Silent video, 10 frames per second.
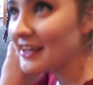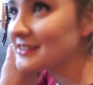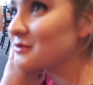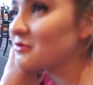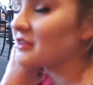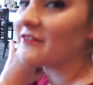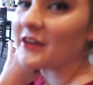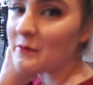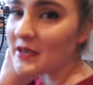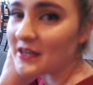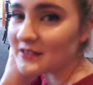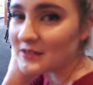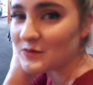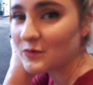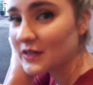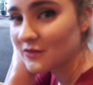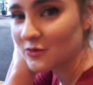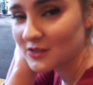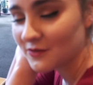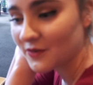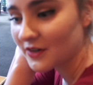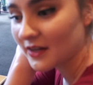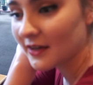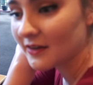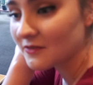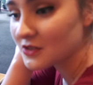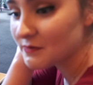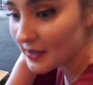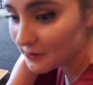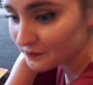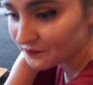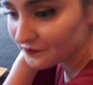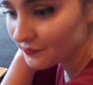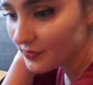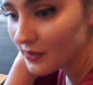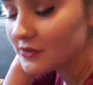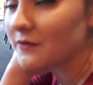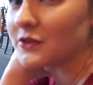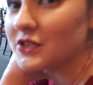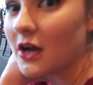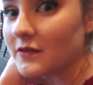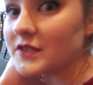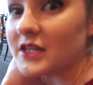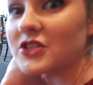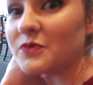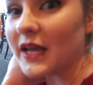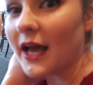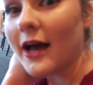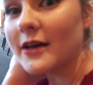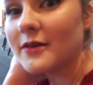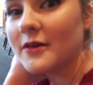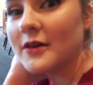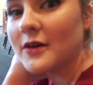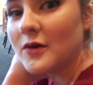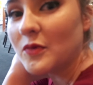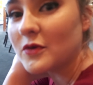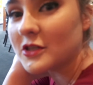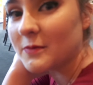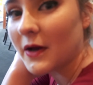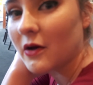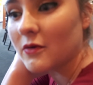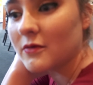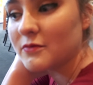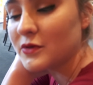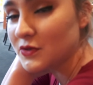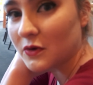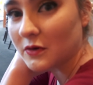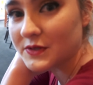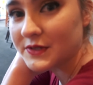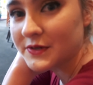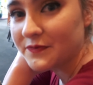It's really funny because when Christopher and I first met, the first conversation we had was about musicals.